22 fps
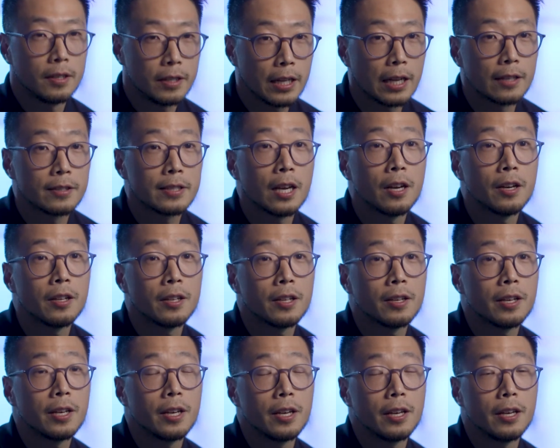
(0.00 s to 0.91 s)
Now, some of
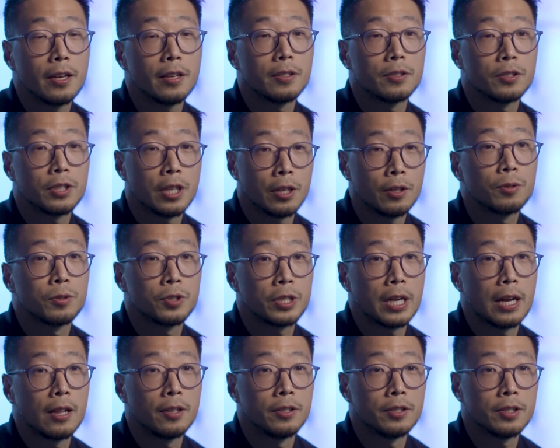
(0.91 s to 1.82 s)
the general
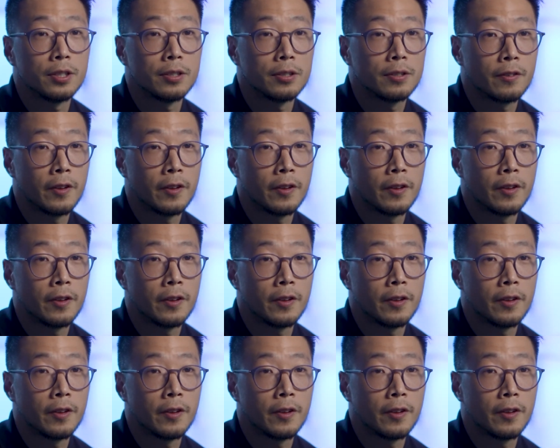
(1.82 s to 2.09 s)
challenges